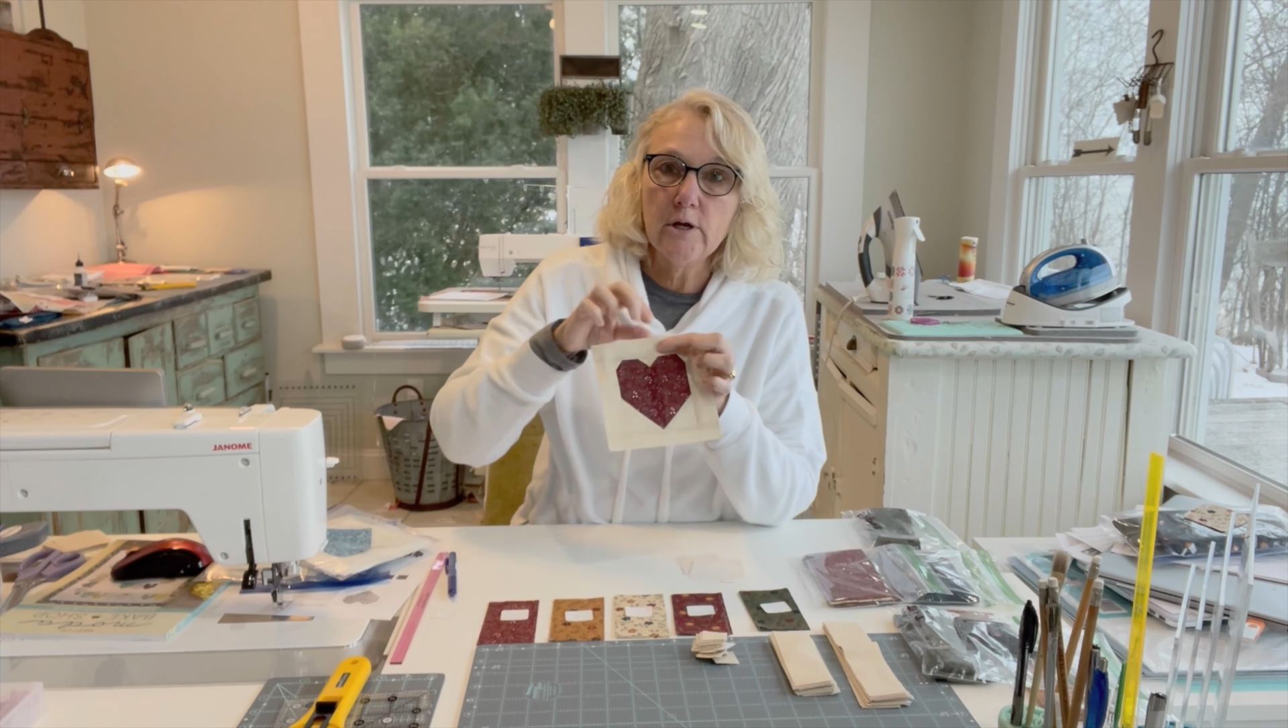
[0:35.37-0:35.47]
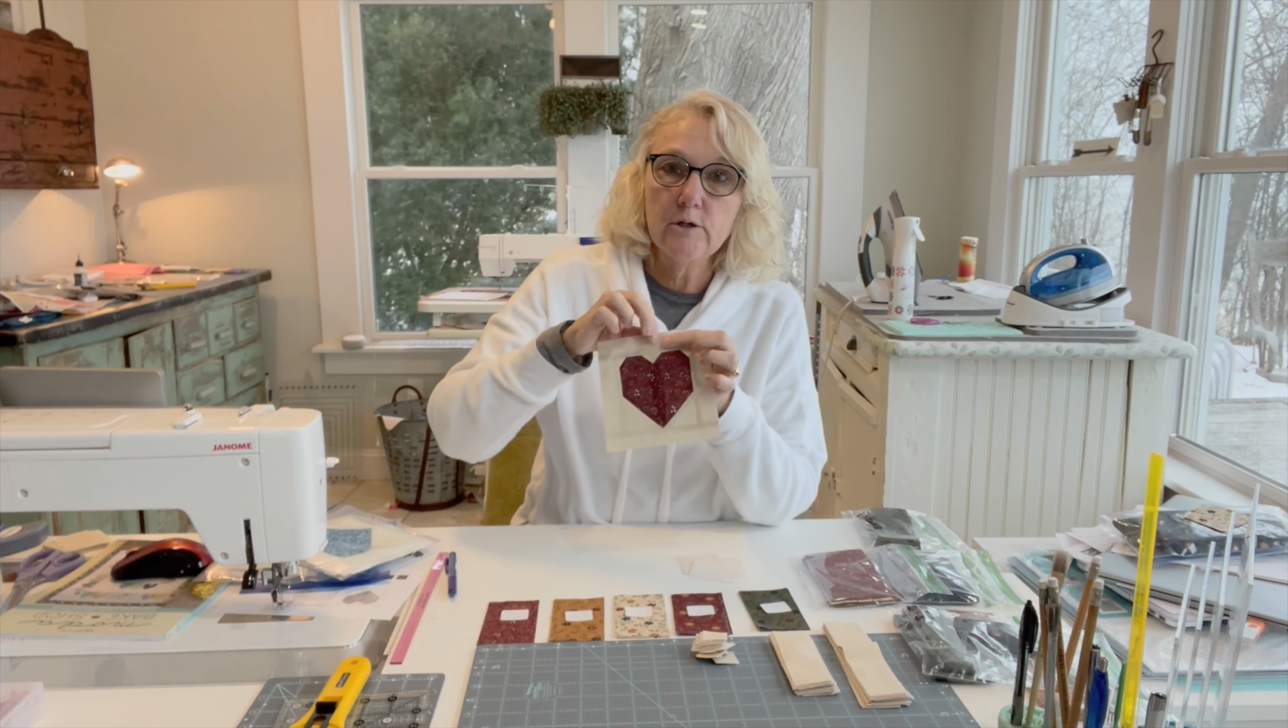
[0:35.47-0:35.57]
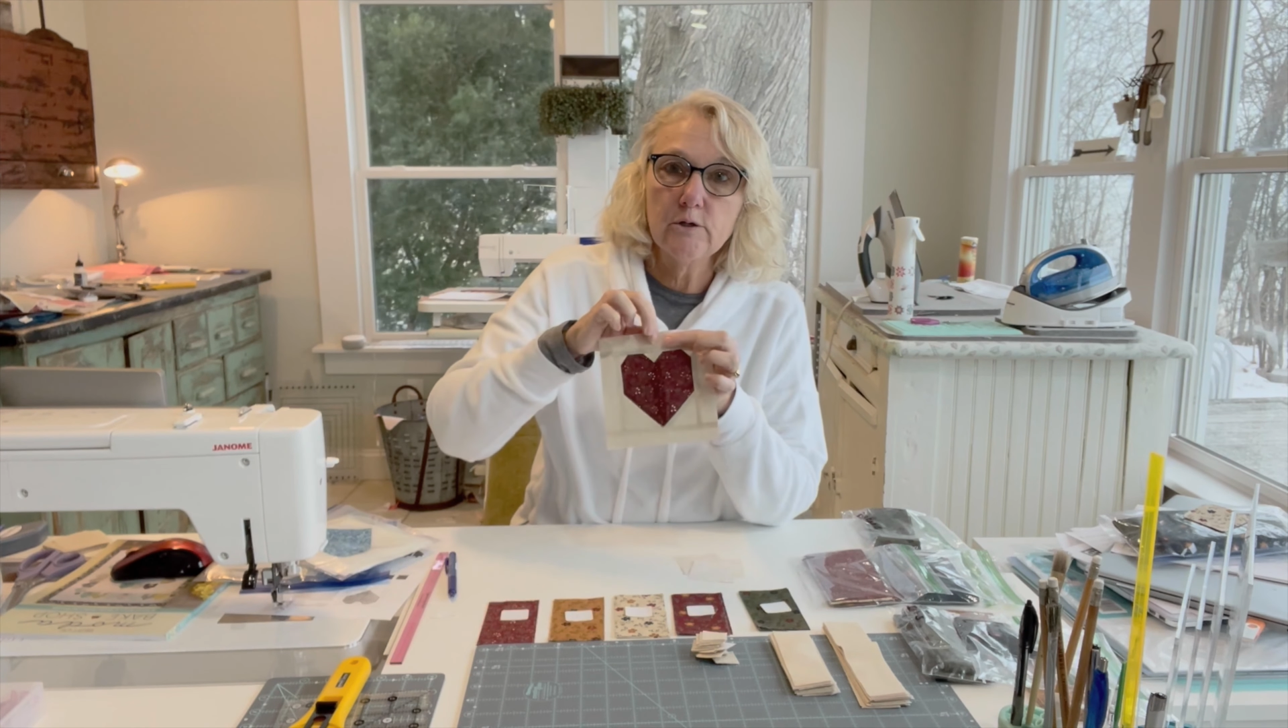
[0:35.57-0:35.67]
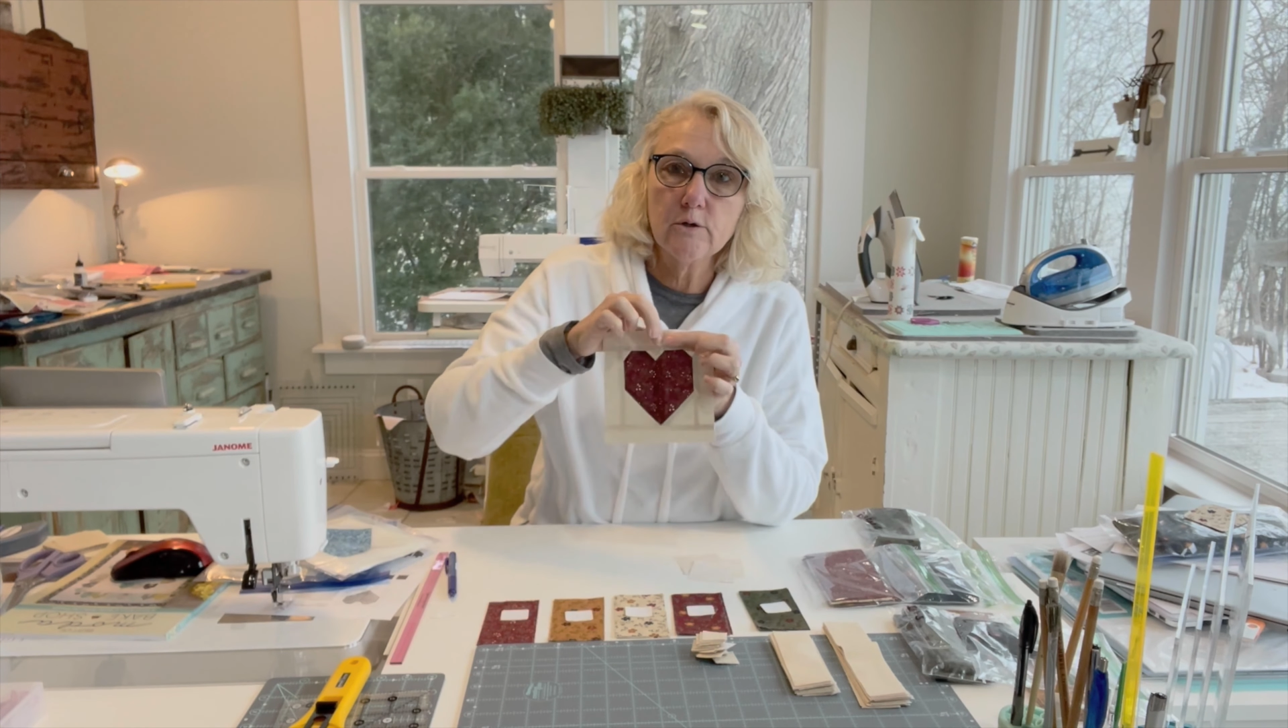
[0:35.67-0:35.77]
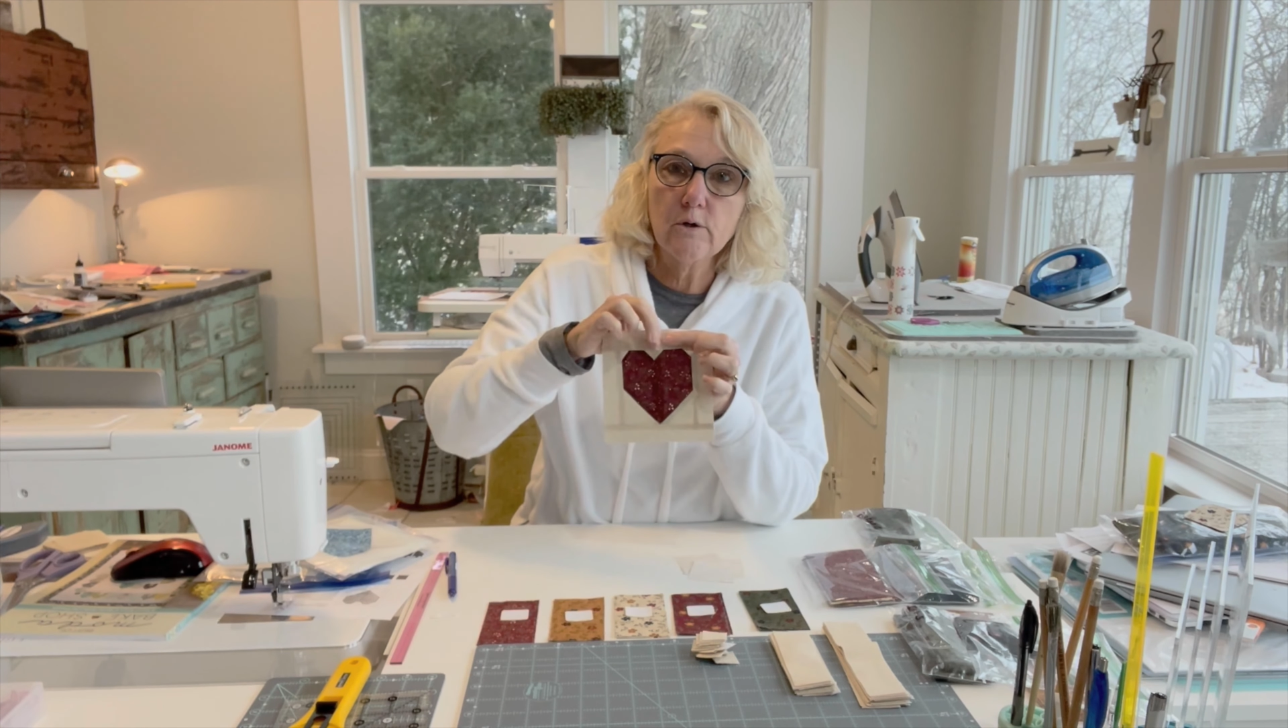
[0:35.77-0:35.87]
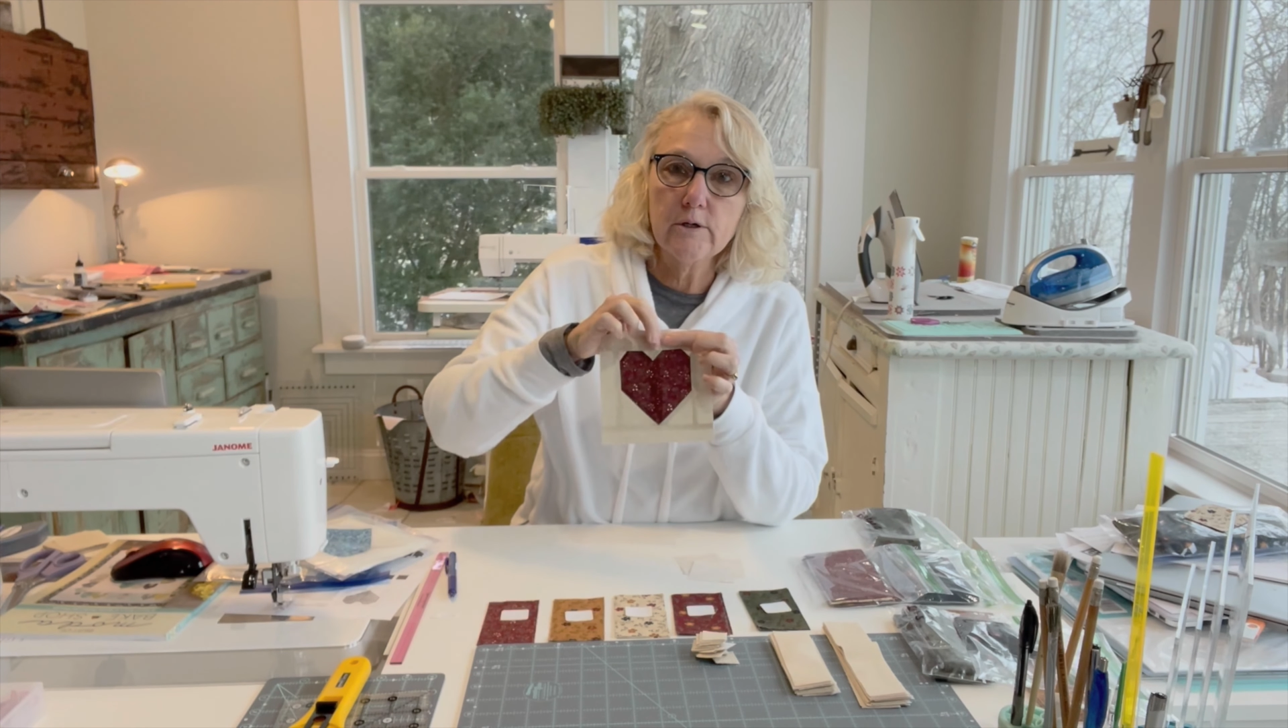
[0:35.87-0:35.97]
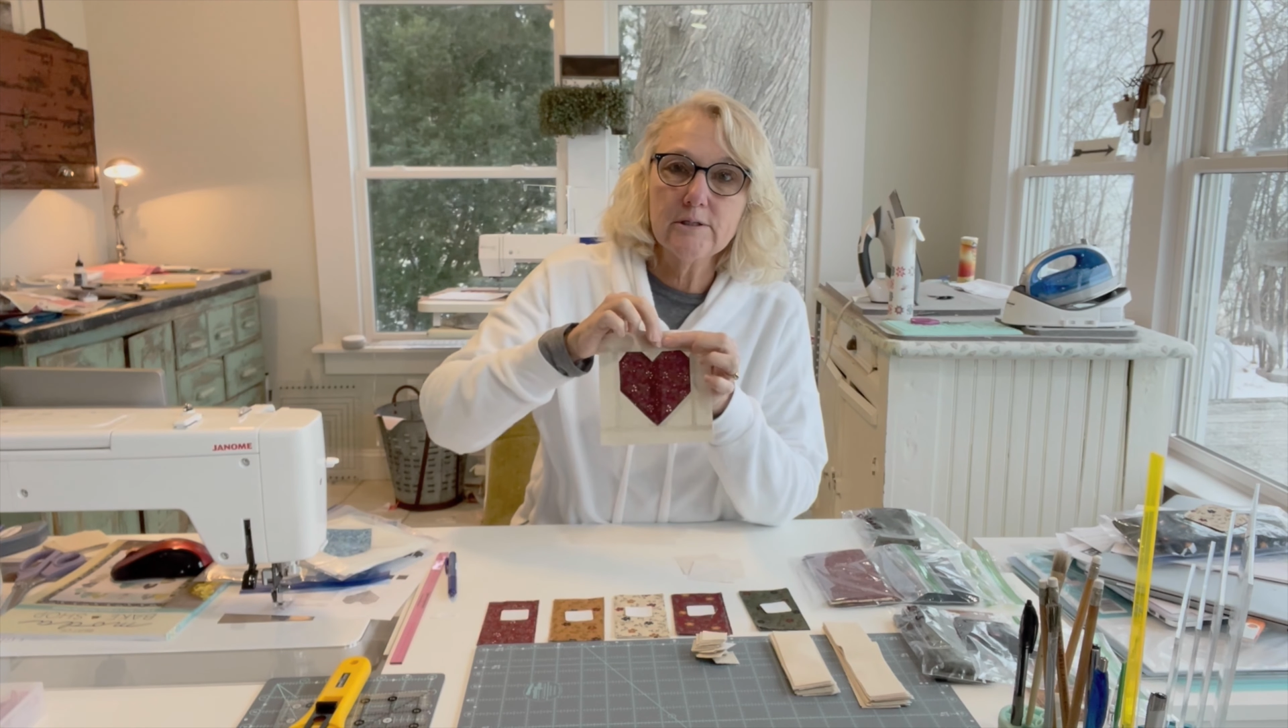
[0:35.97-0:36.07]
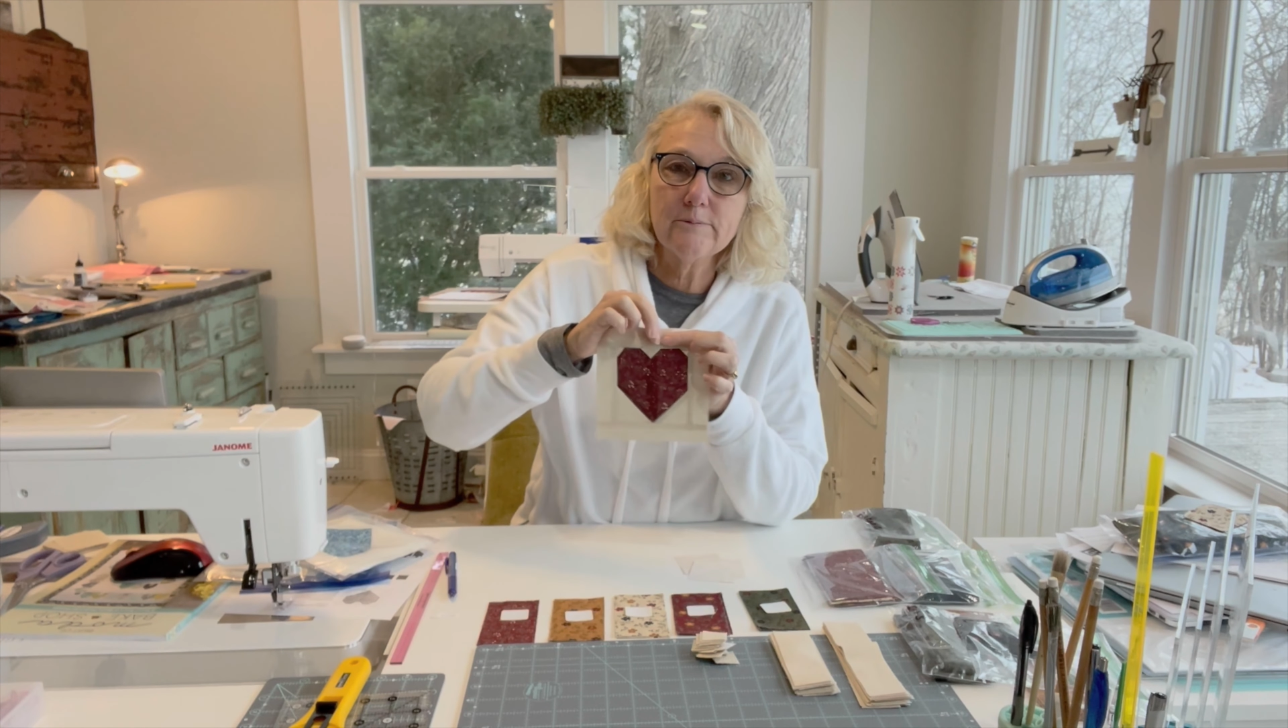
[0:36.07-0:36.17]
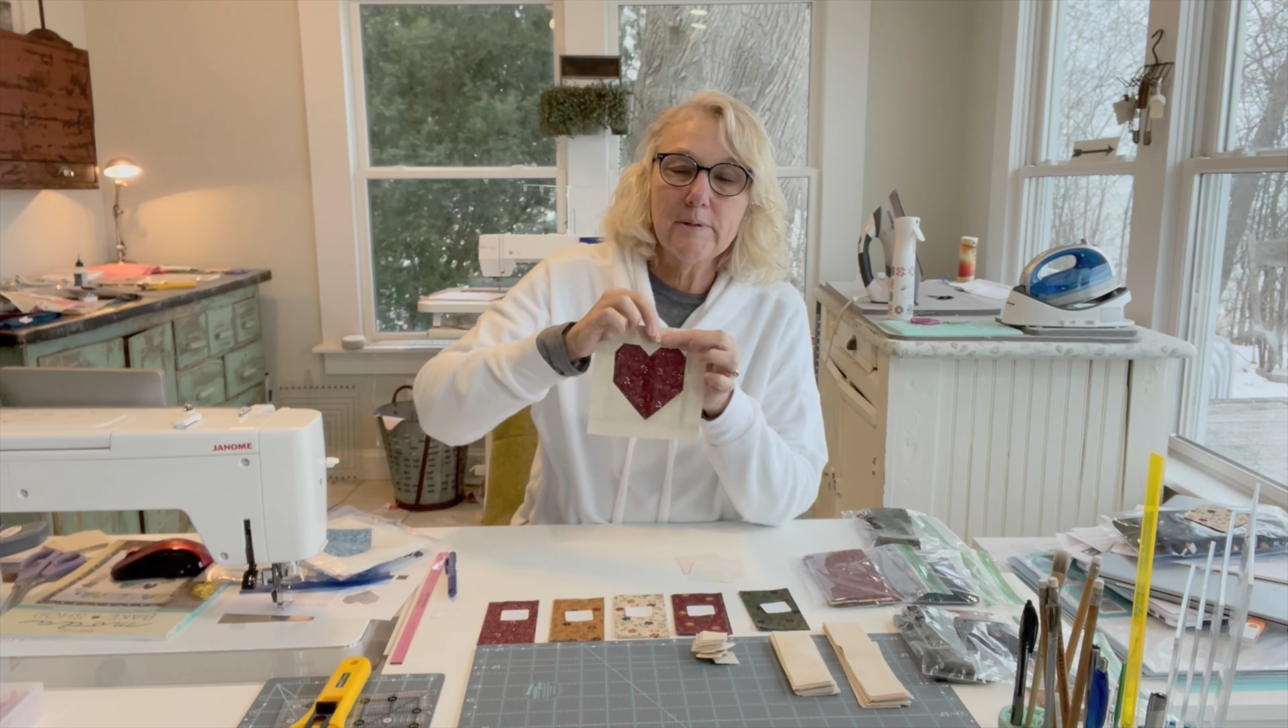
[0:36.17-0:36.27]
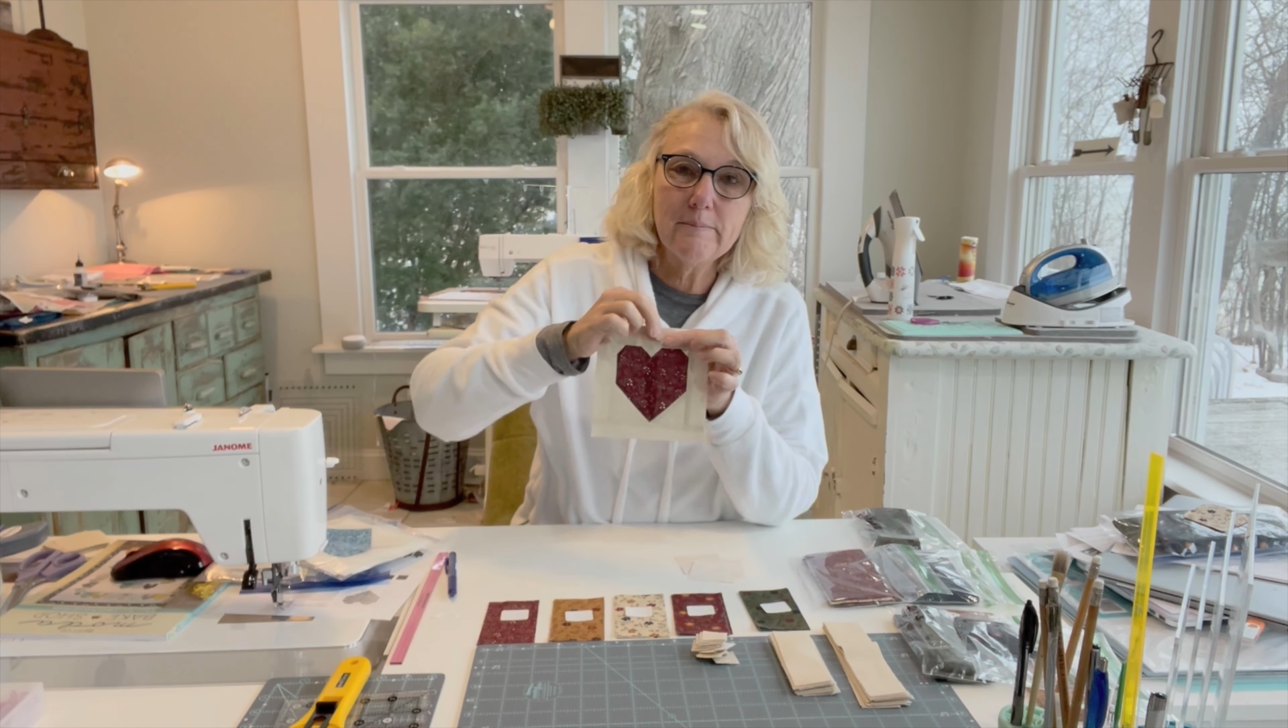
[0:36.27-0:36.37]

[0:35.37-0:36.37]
you're going to be